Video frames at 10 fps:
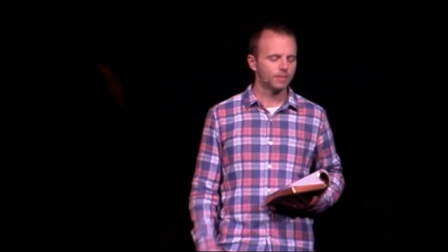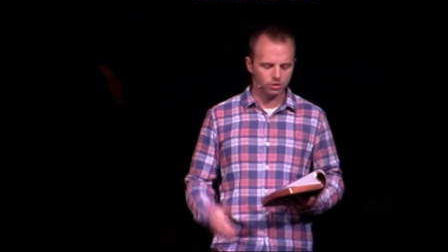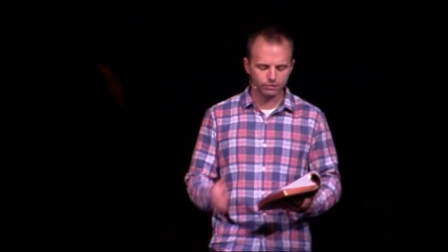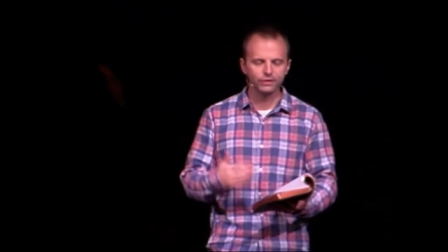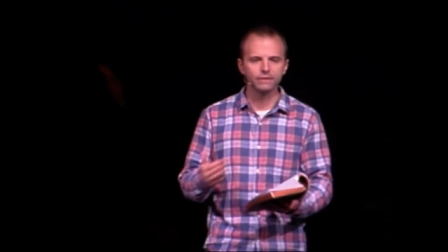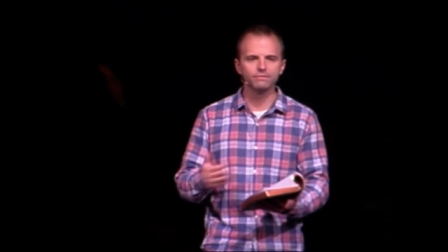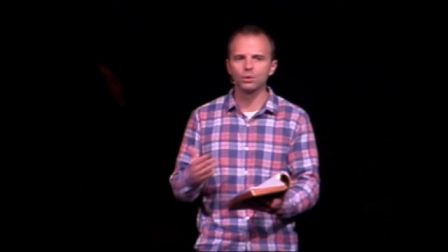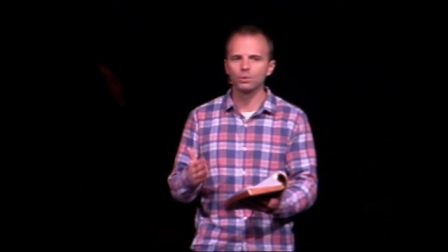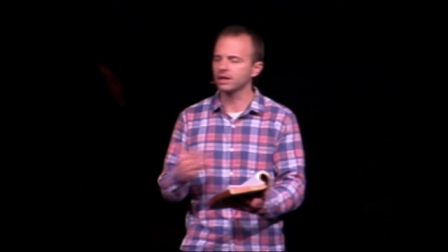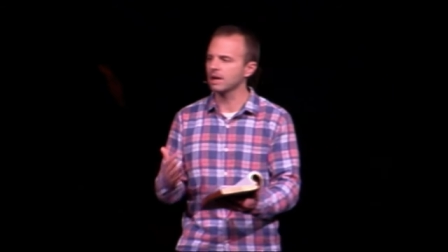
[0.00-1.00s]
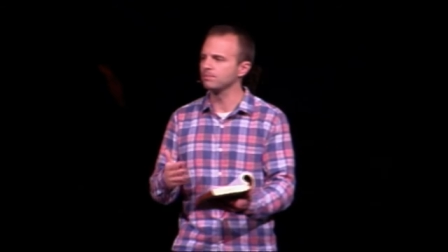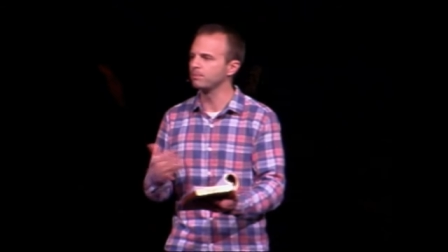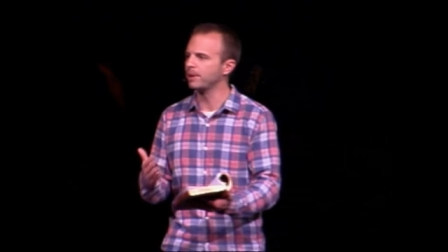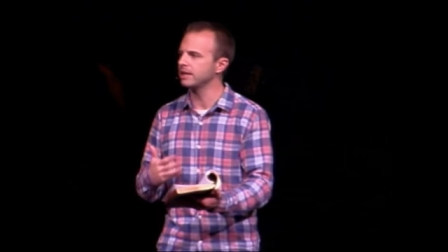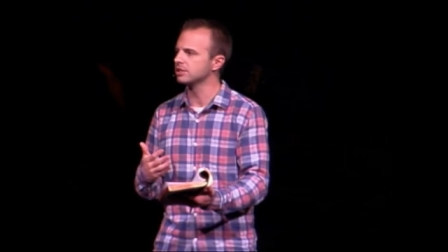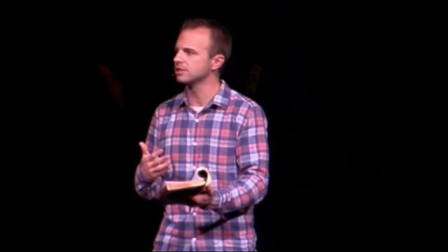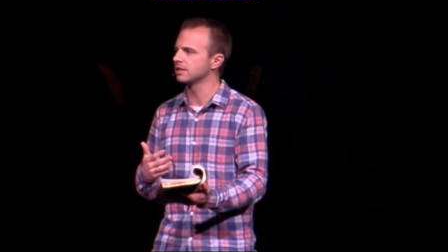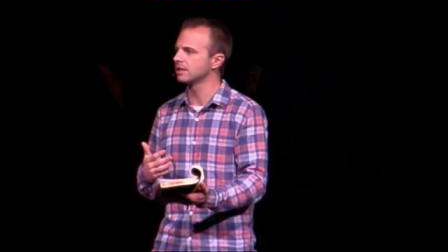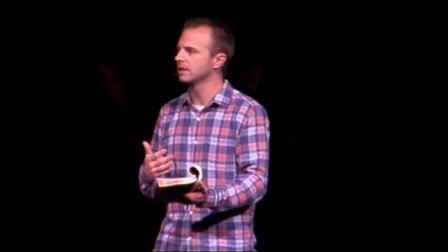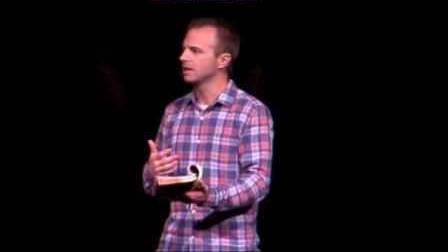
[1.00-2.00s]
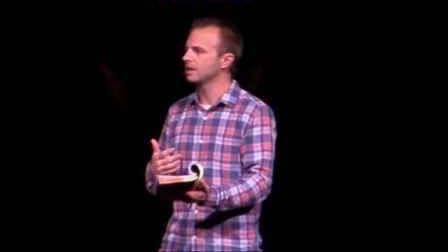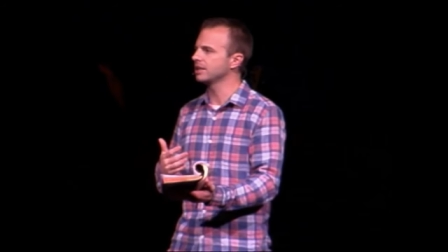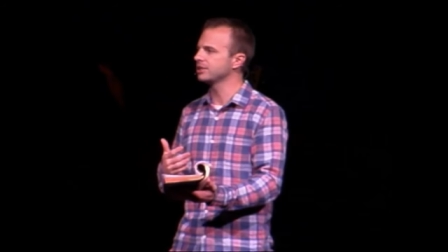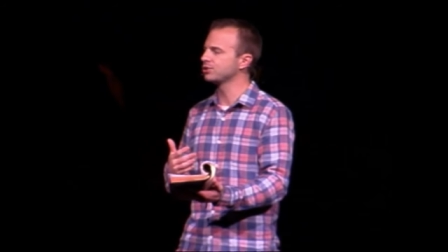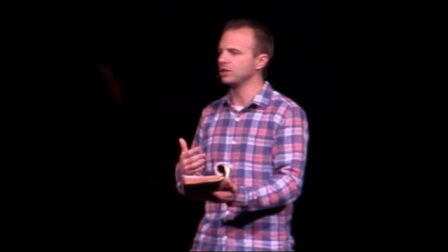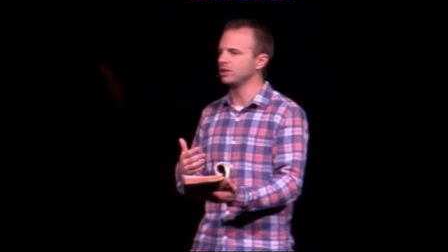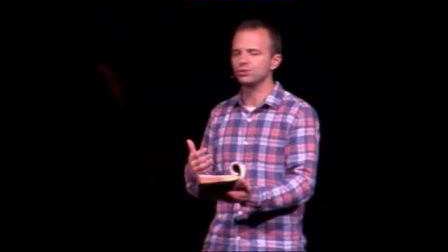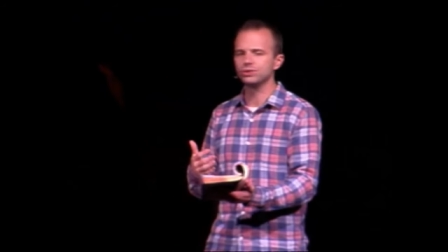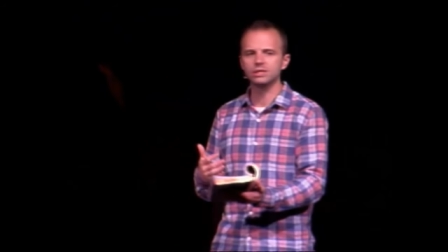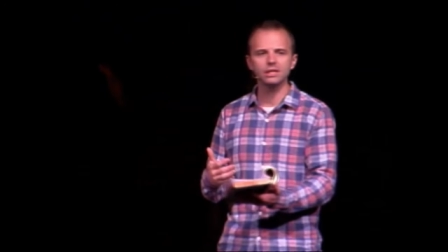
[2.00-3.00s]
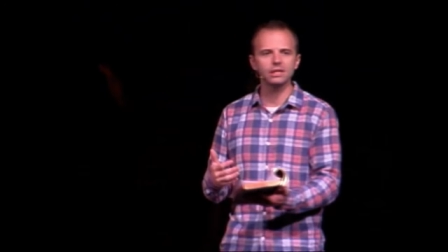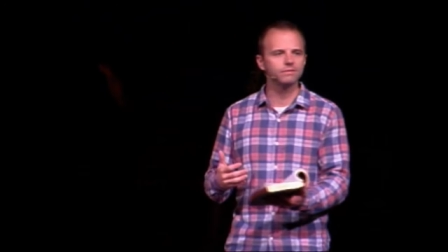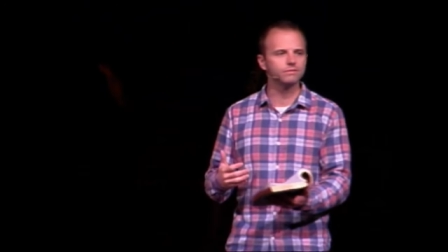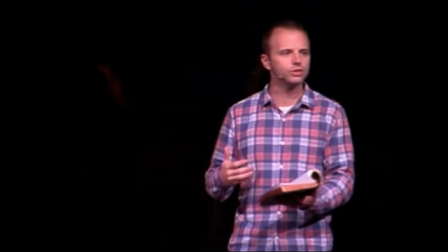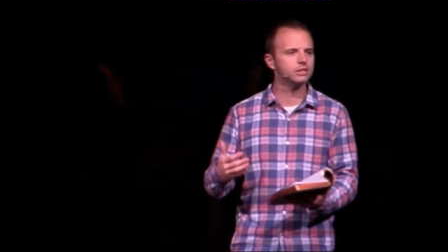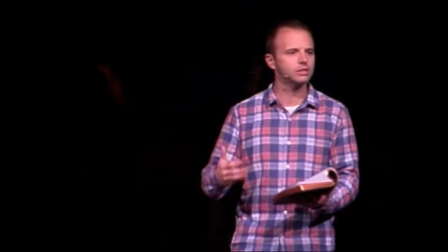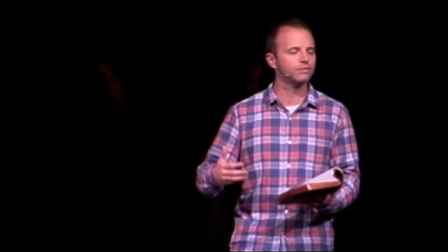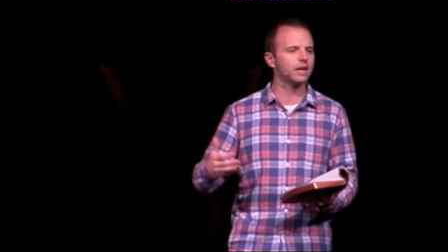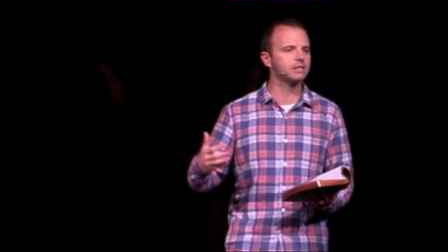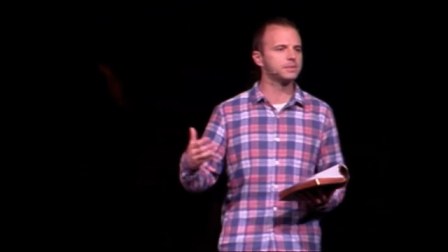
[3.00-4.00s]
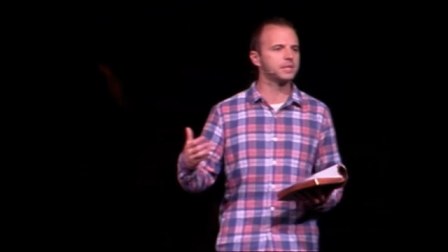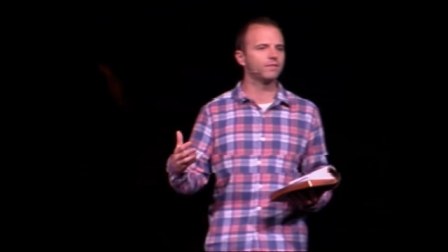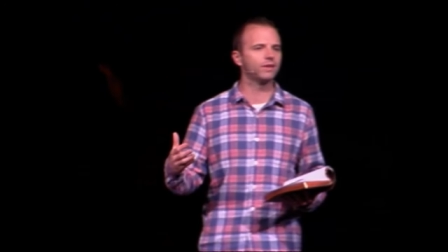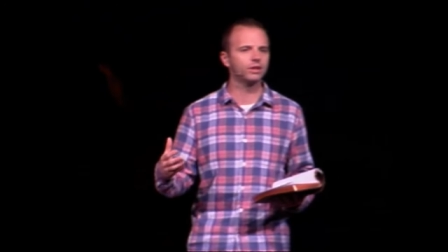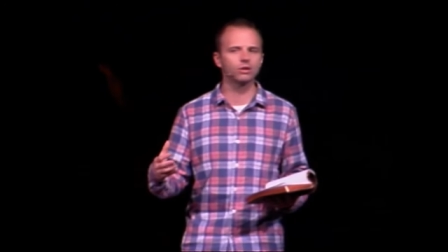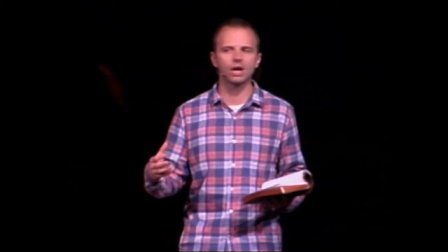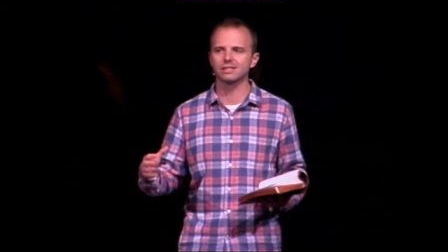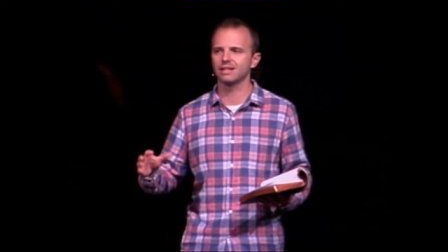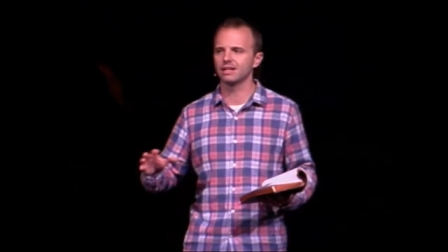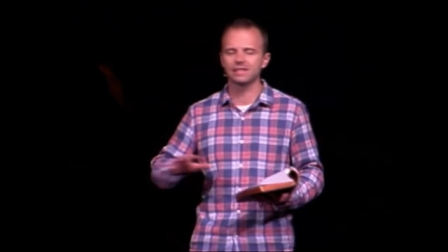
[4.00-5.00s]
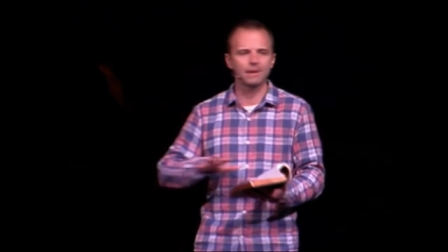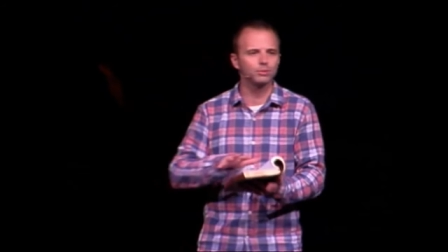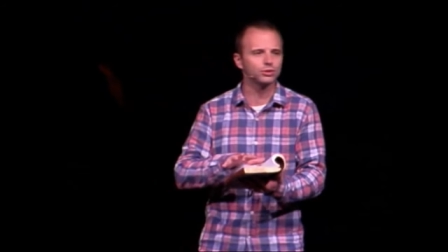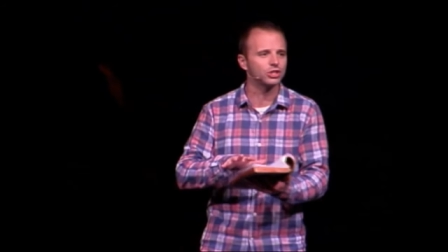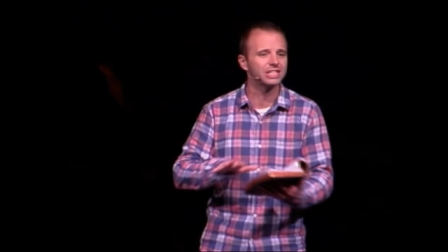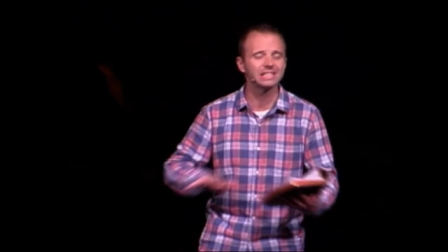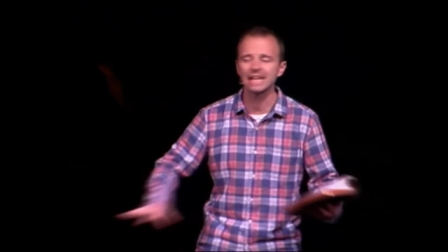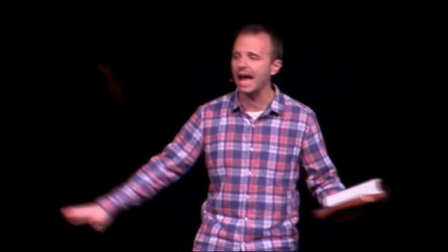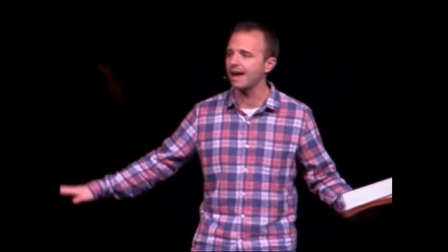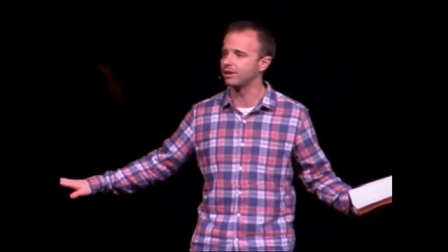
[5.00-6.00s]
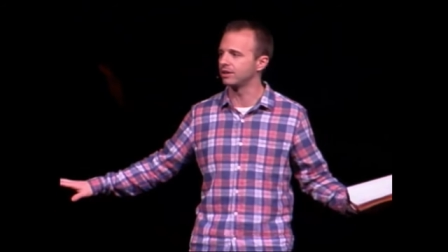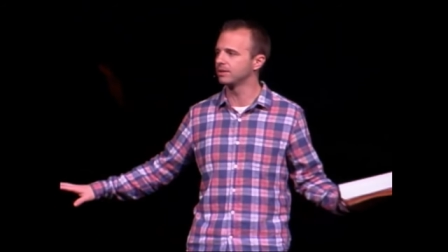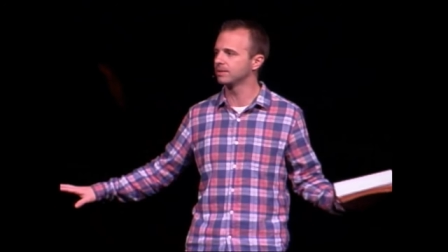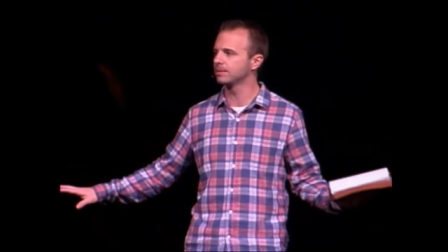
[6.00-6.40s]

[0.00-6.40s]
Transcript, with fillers: And you flip forward a couple pages in, in history and you see Jesus finds himself on the cross and the disciples are scattered.